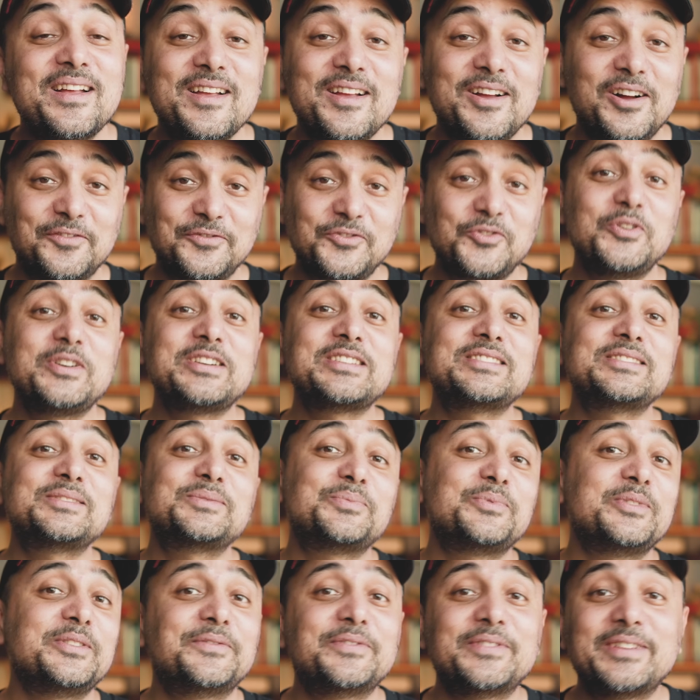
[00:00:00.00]
Of course,
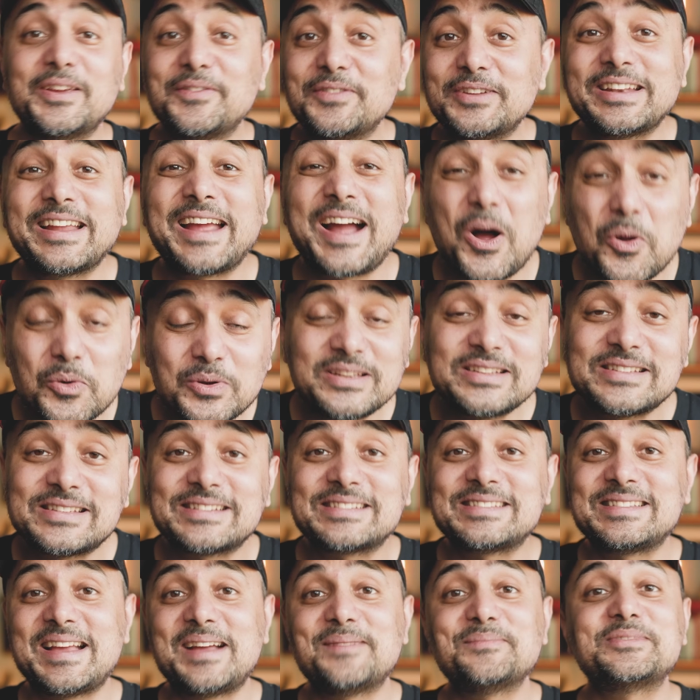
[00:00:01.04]
we've given countless
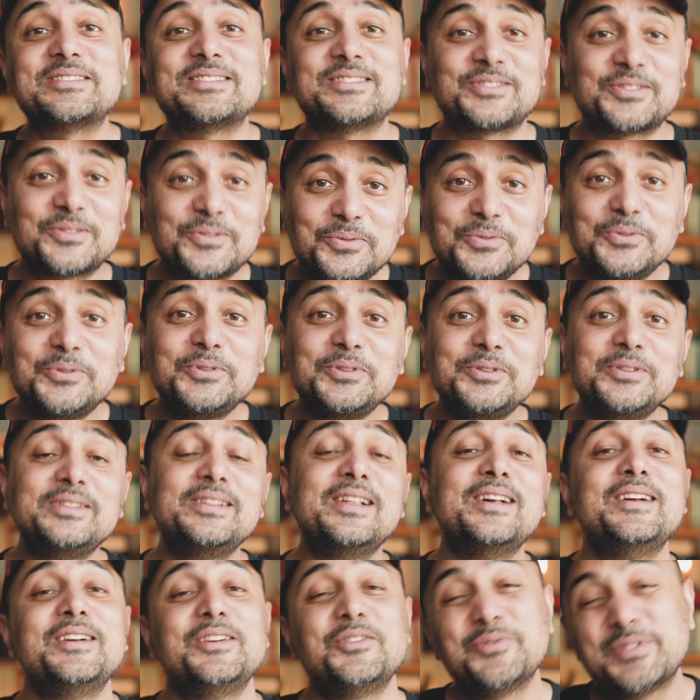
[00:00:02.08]
exams in school,
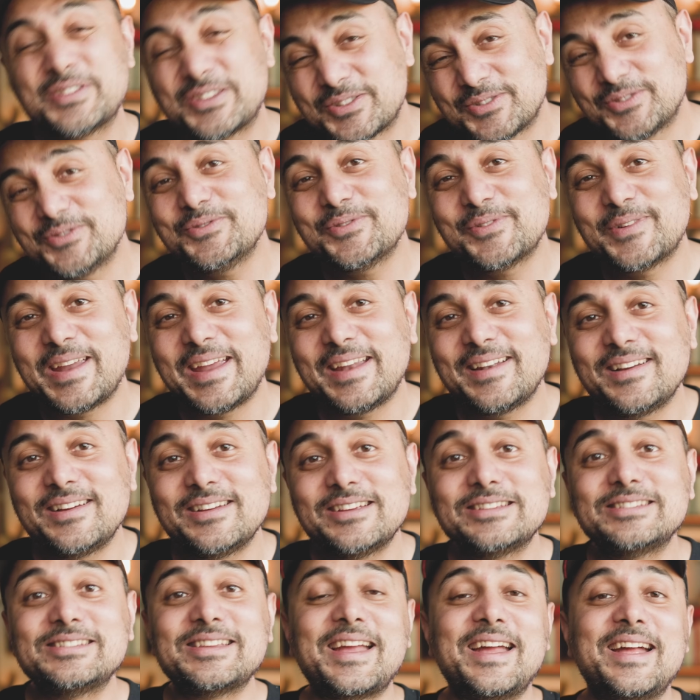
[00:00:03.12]
which do grade
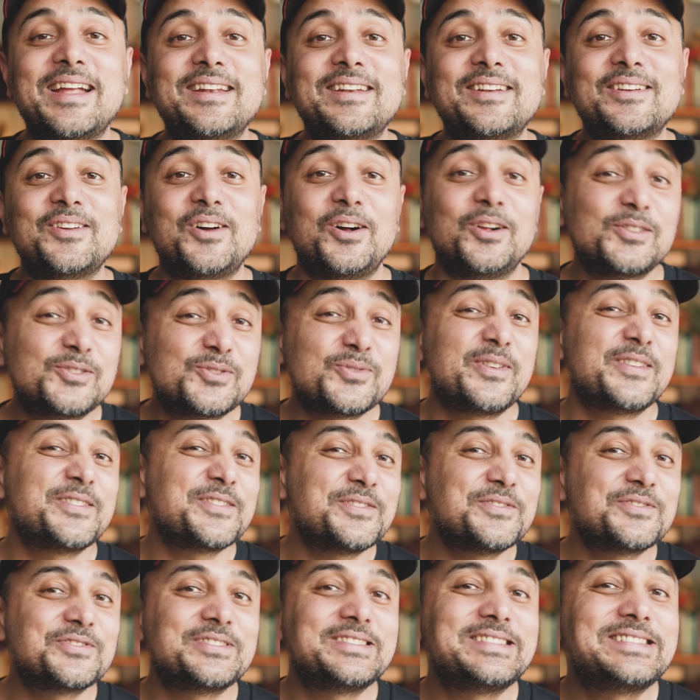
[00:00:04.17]
us and also are
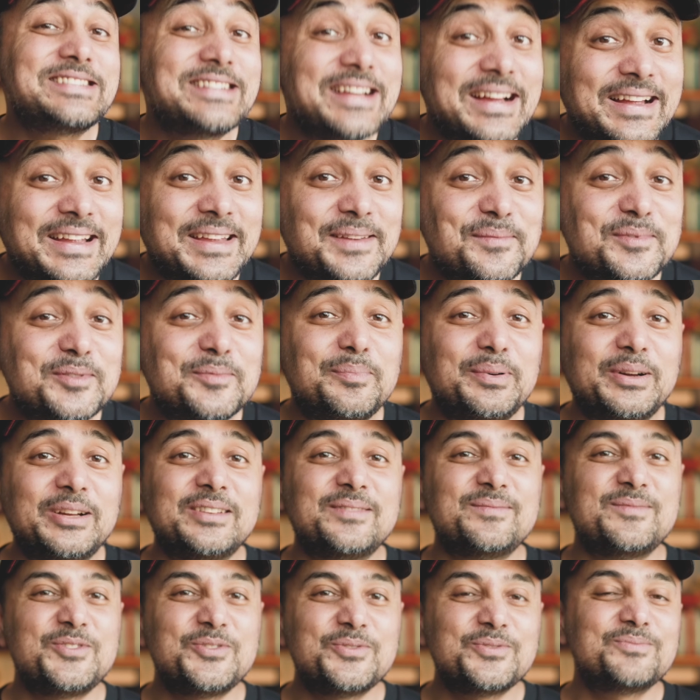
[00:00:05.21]
usually timed,
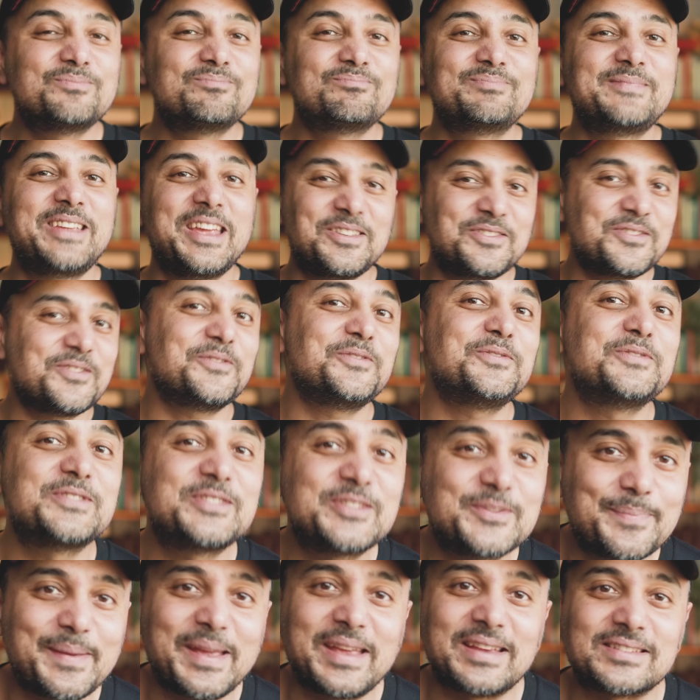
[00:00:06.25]
but you get your own
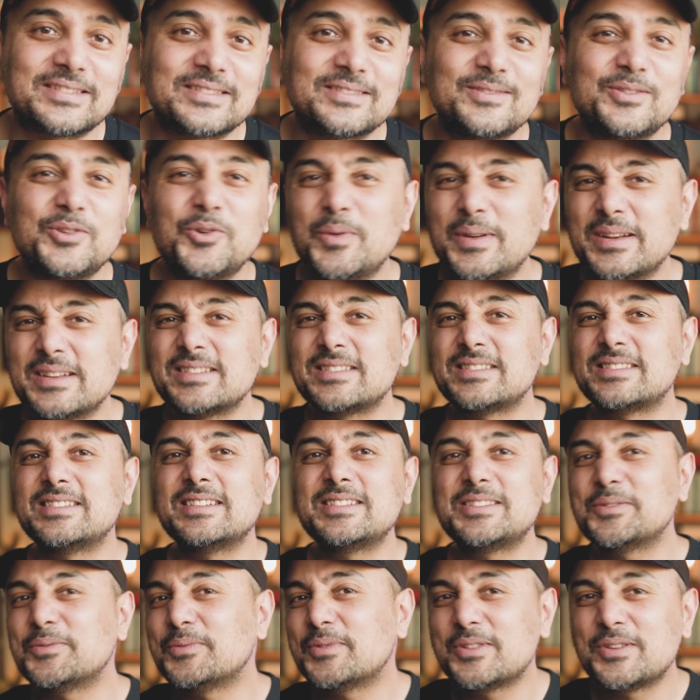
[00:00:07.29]
space. No one is
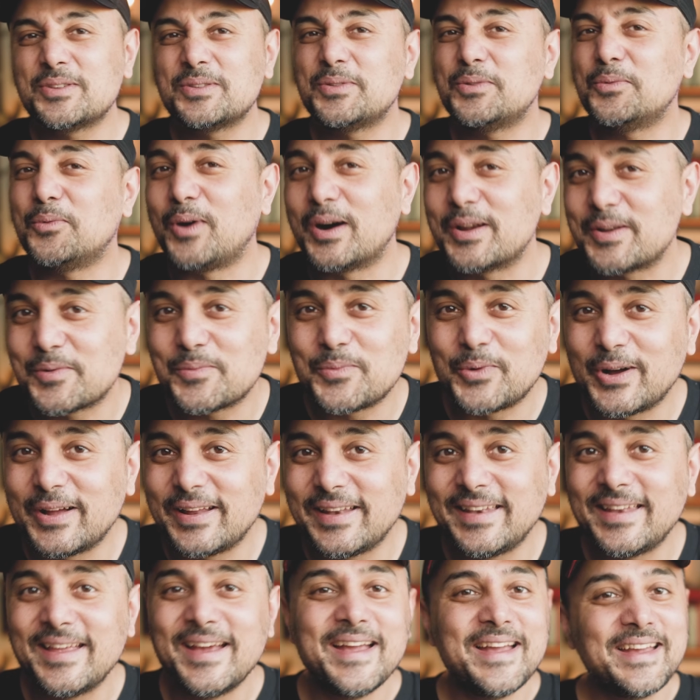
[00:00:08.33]
sitting with you
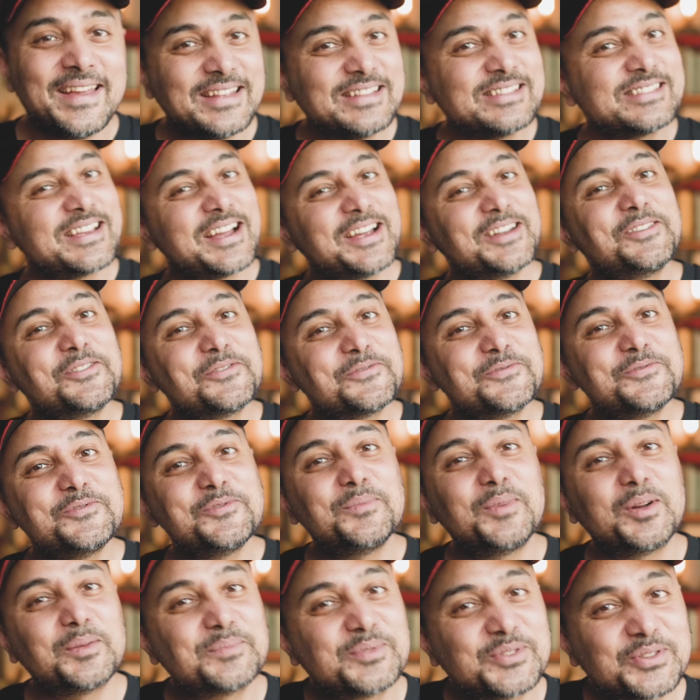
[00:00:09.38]
one-on-one inside a
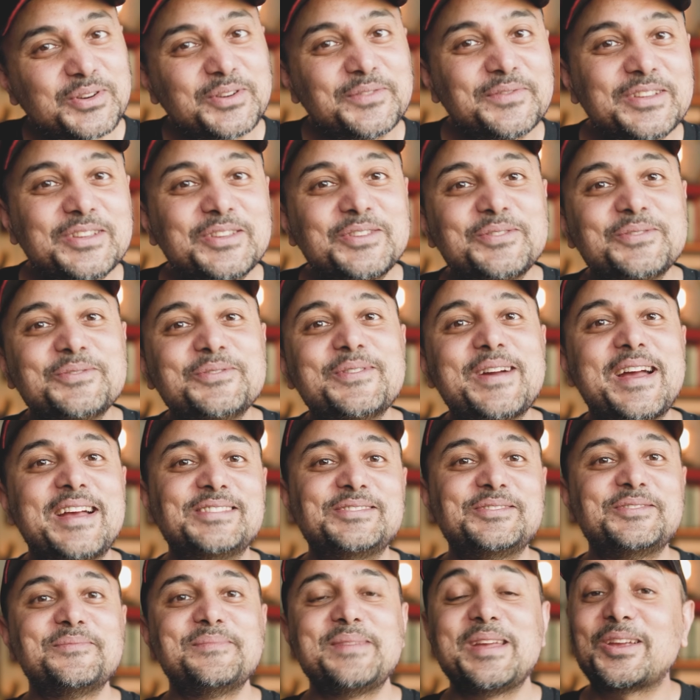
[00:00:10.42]
room observing you
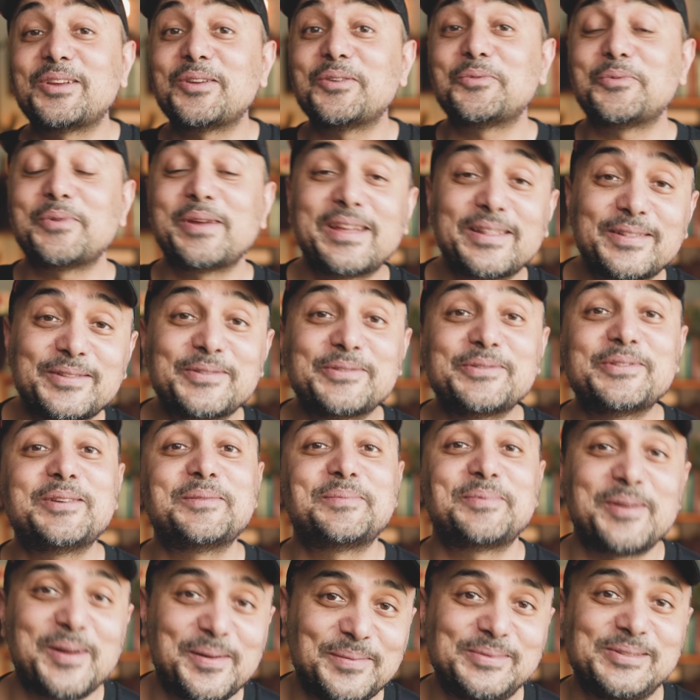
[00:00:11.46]
as you make your way through the
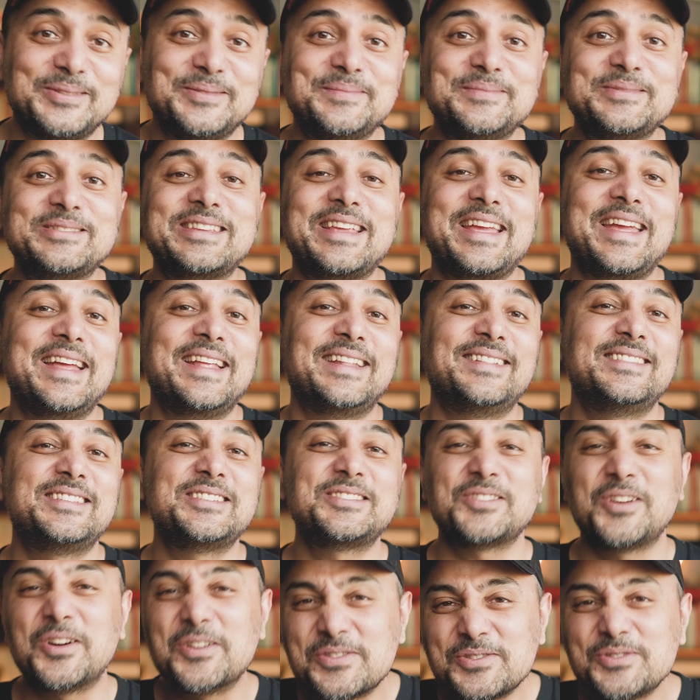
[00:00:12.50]
problems. And
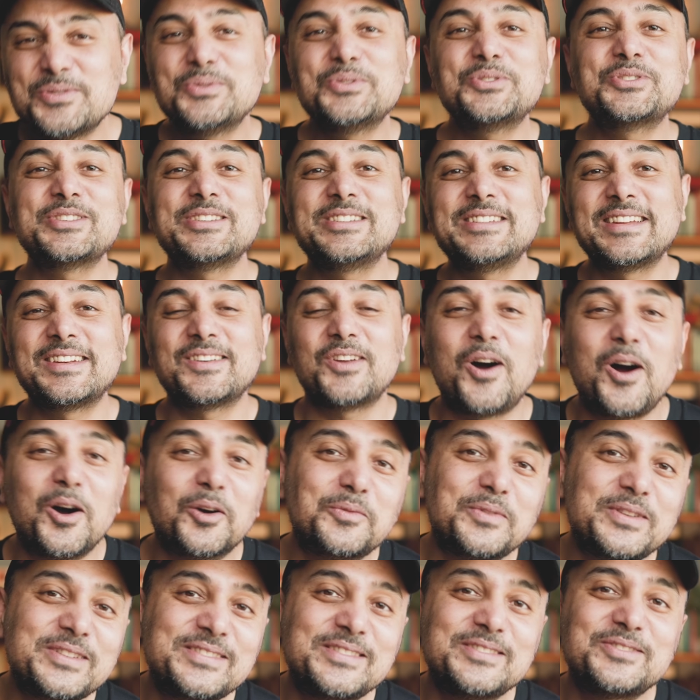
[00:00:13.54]
this unusual and
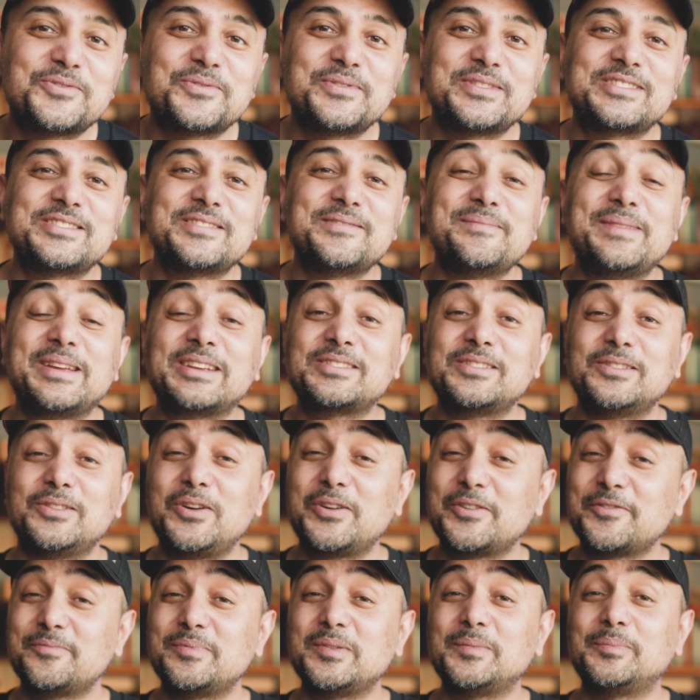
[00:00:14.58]
awkward situation makes a
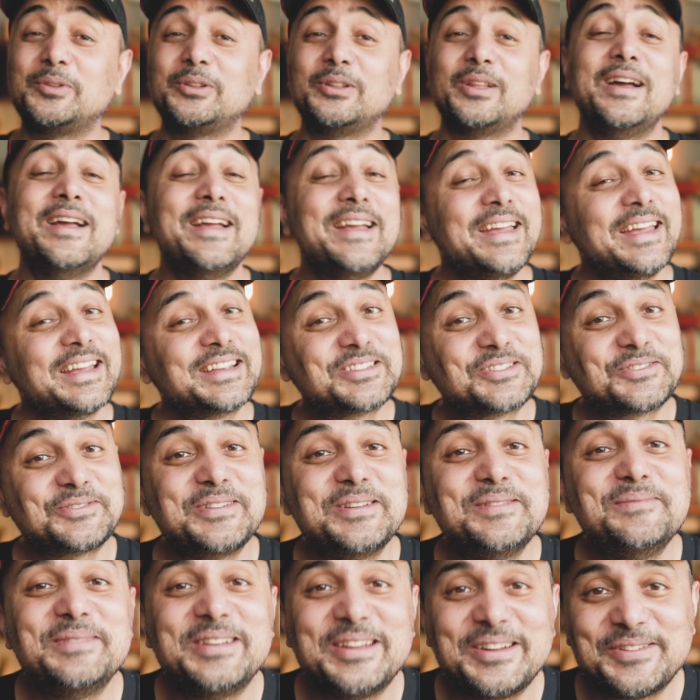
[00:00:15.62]
lot of people
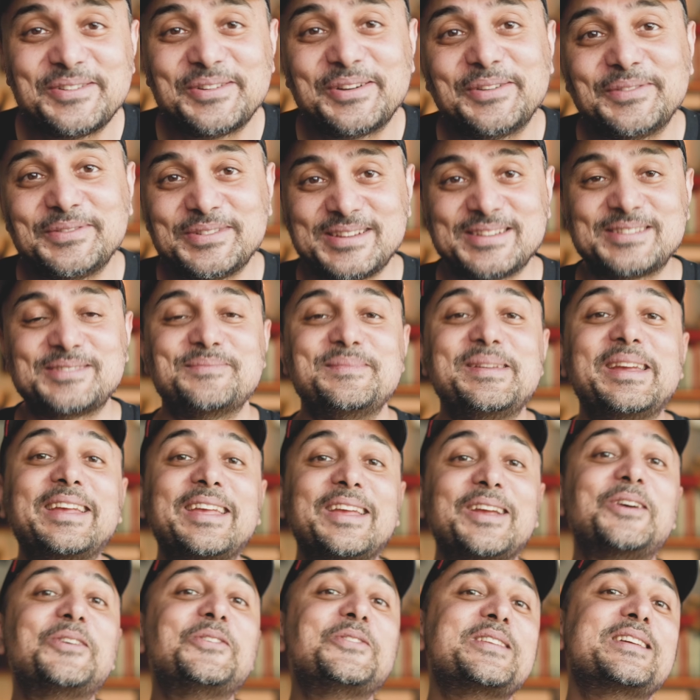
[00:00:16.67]
extremely nervous,
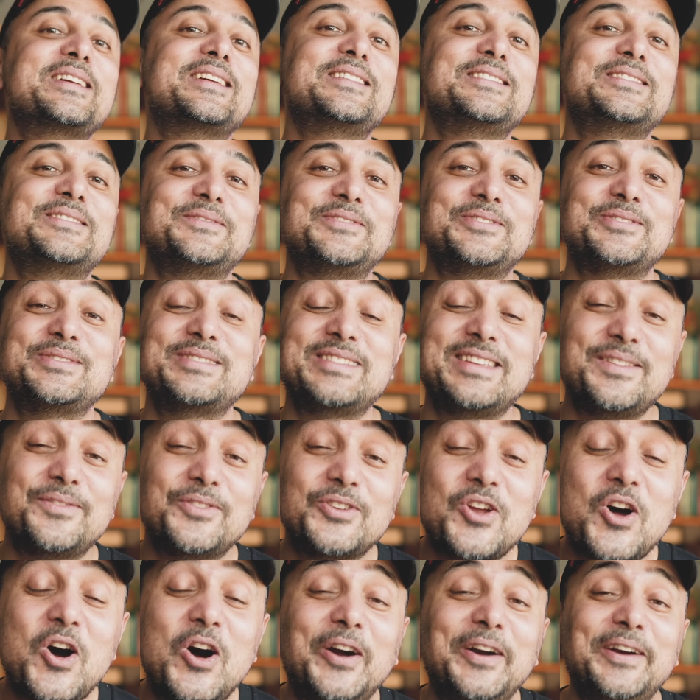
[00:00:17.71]
making coding interviews
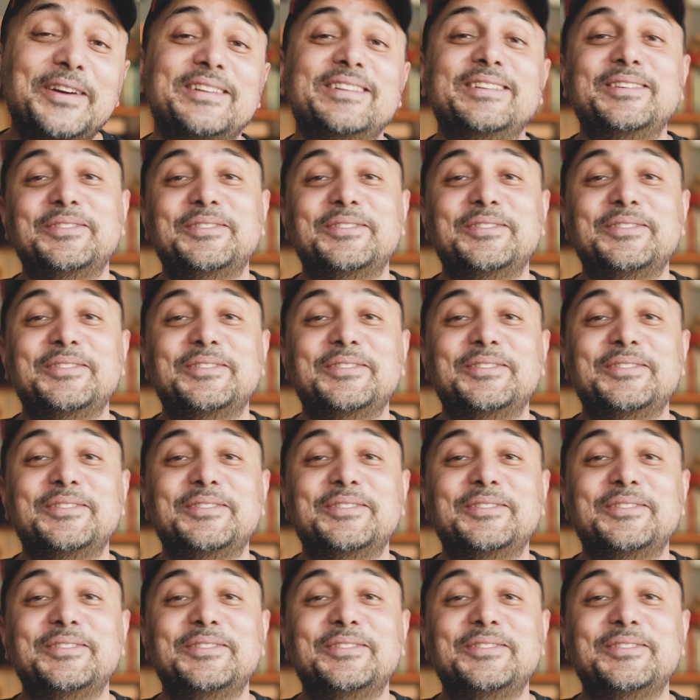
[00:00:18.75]
even harder